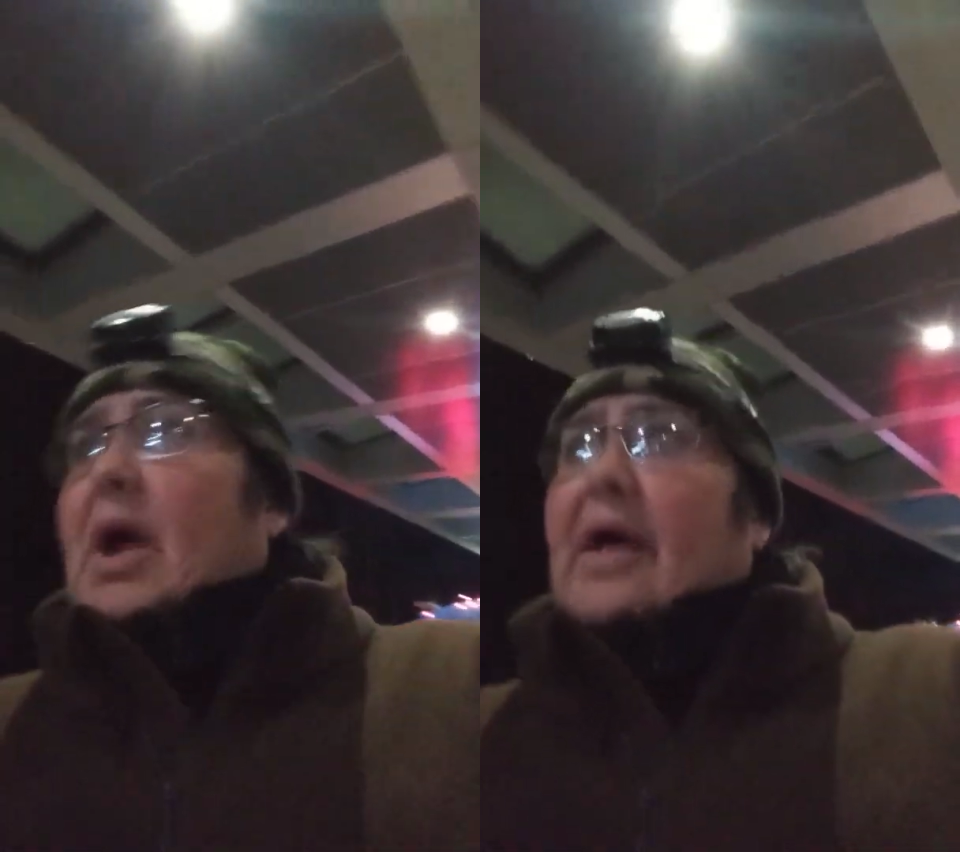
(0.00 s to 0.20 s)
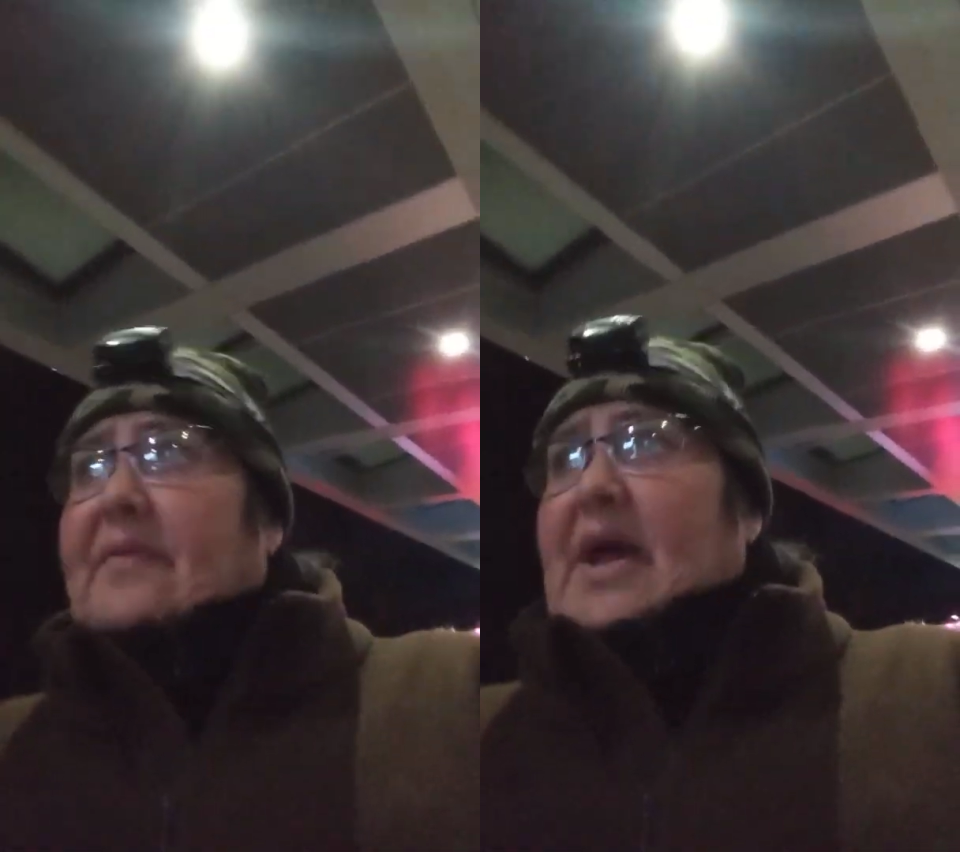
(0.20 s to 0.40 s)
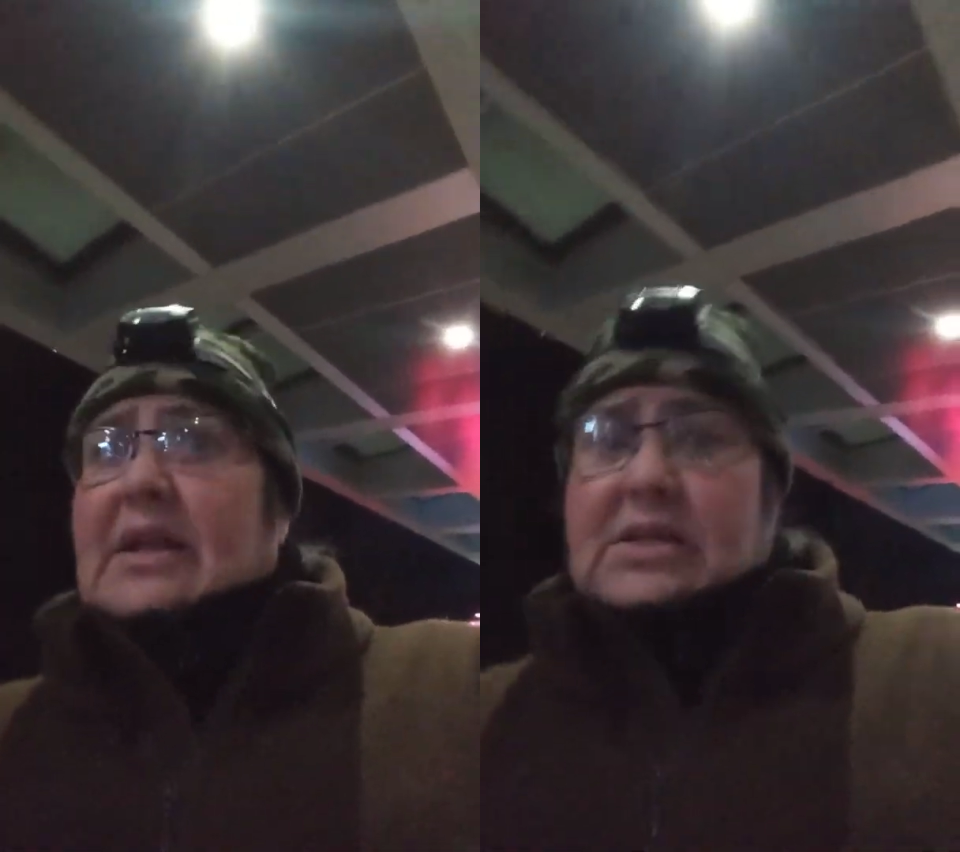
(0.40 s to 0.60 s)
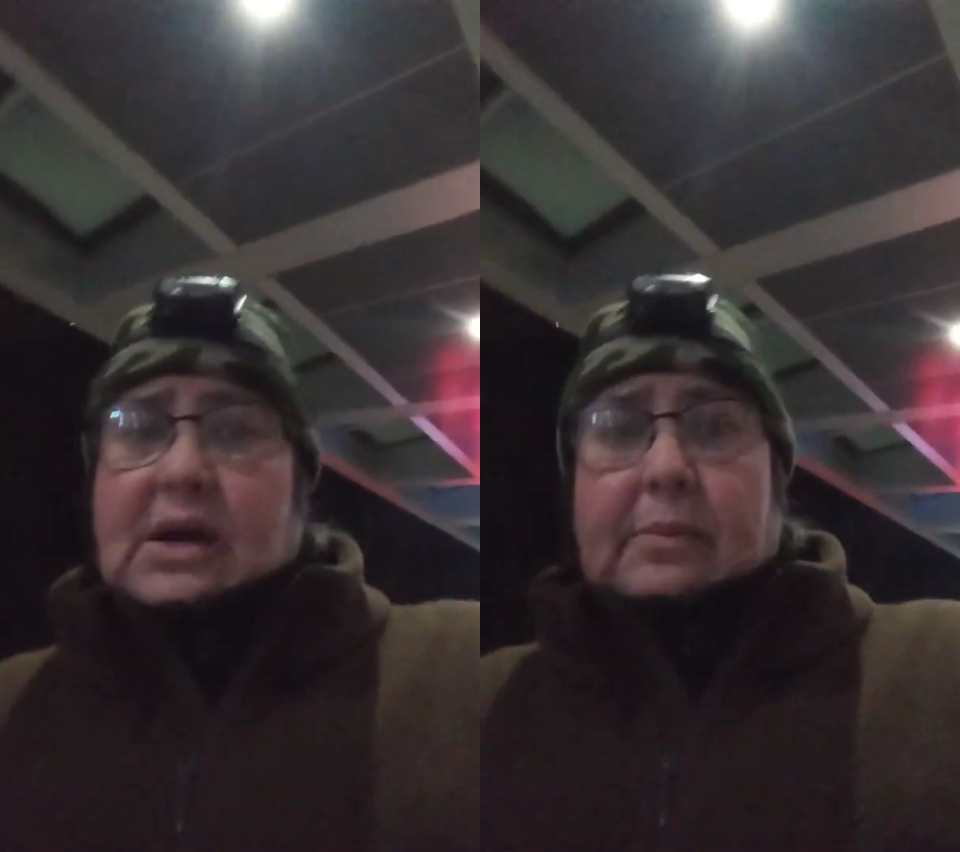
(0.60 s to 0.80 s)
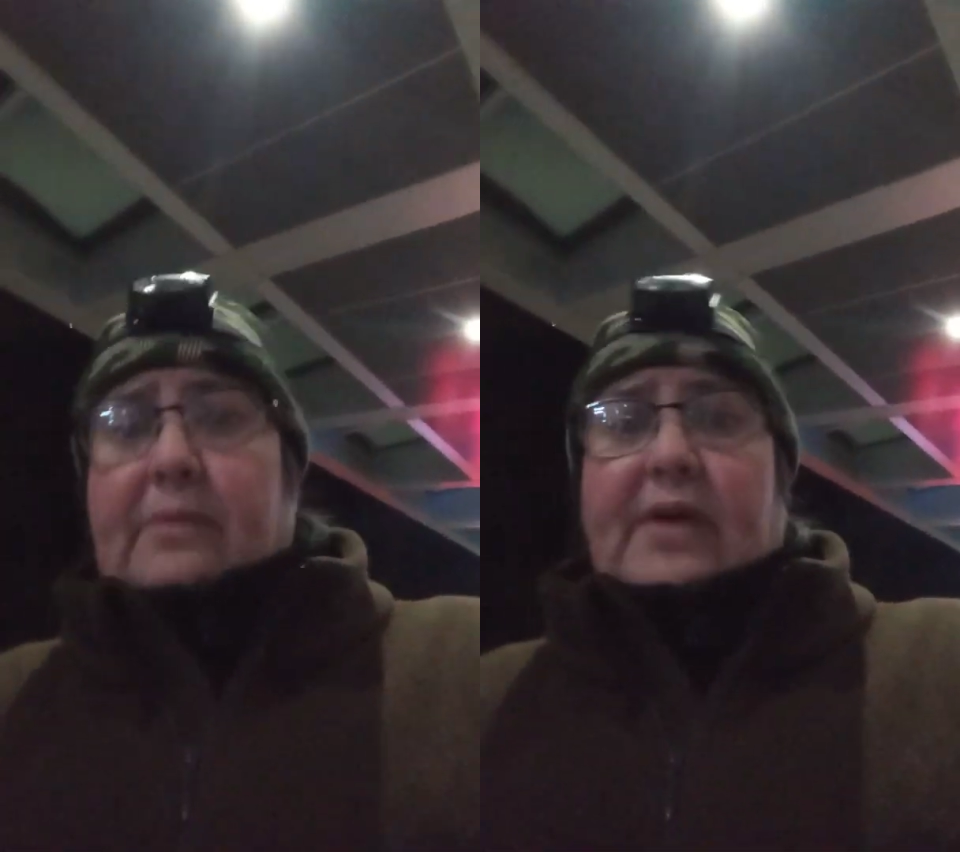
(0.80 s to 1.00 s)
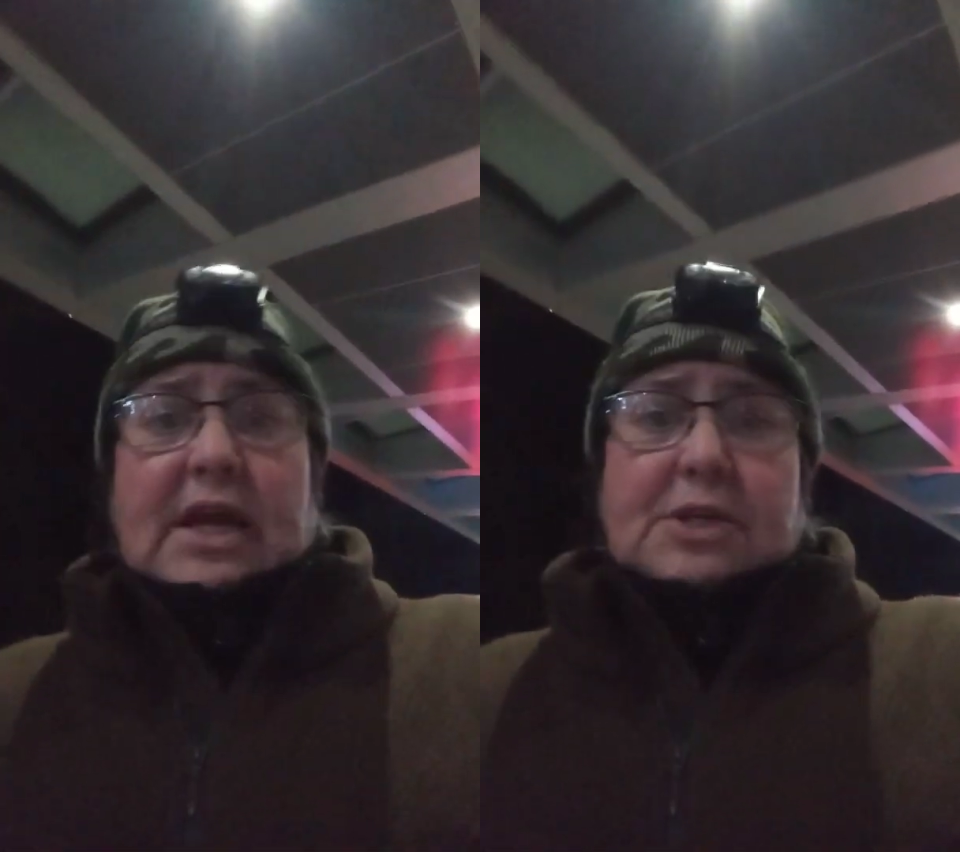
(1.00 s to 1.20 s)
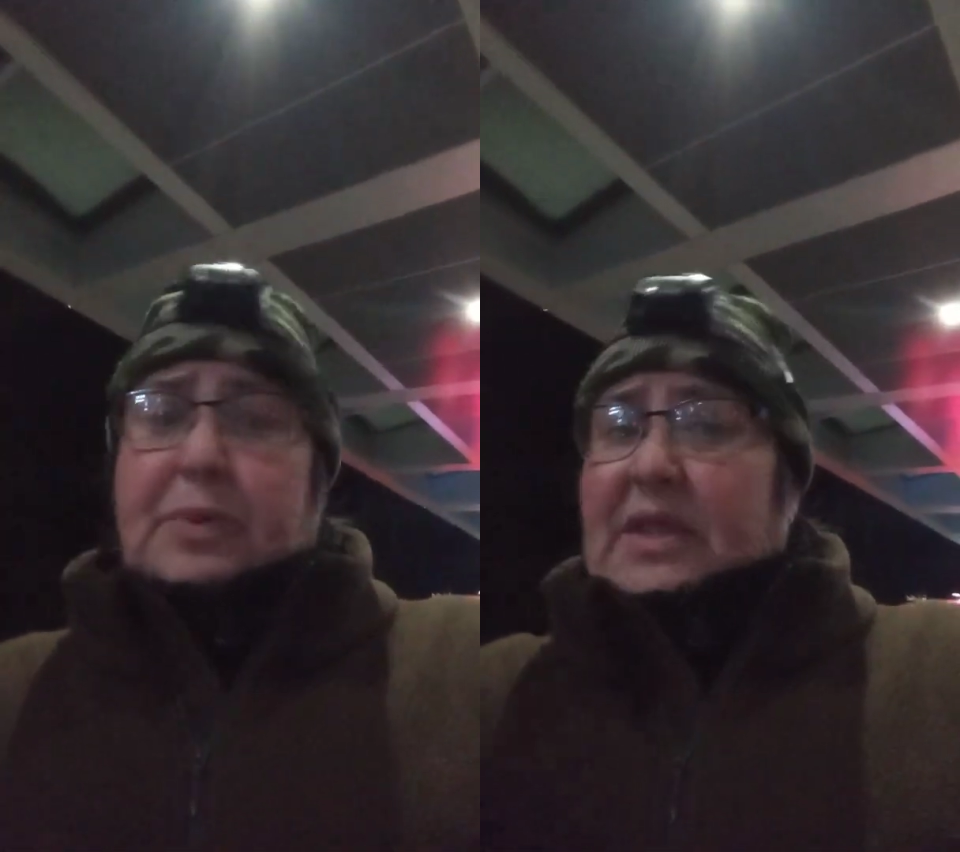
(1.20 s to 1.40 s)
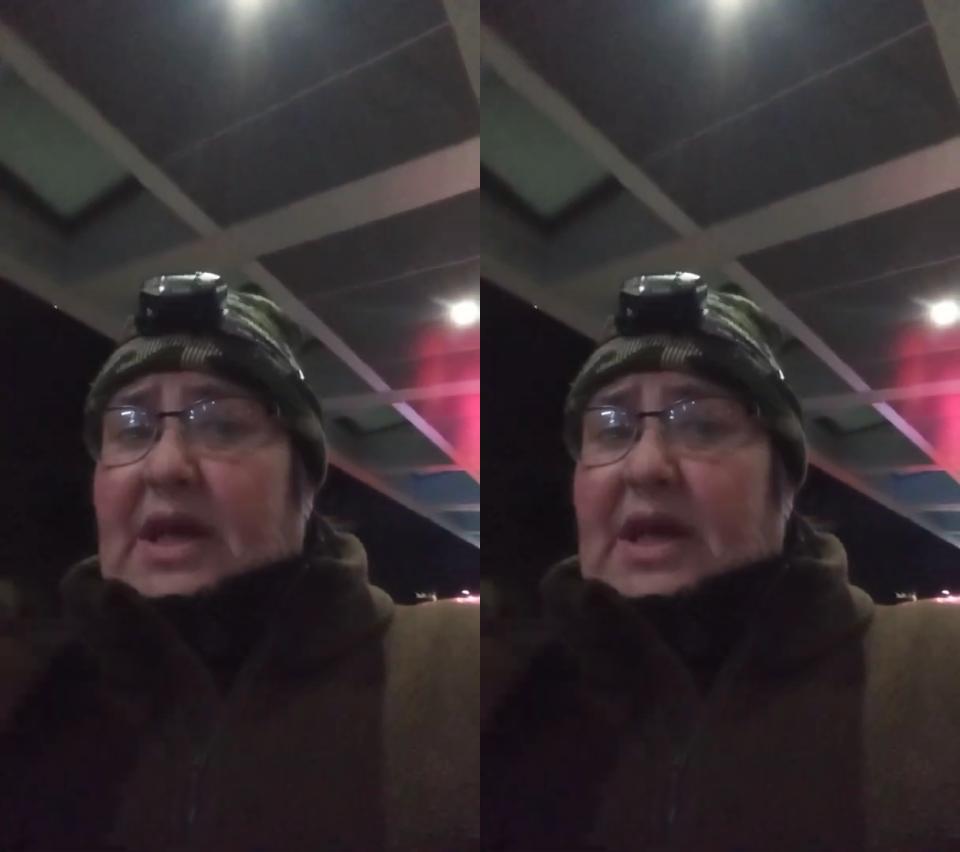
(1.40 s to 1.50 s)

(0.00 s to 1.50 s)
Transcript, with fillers: not that type of Aspie.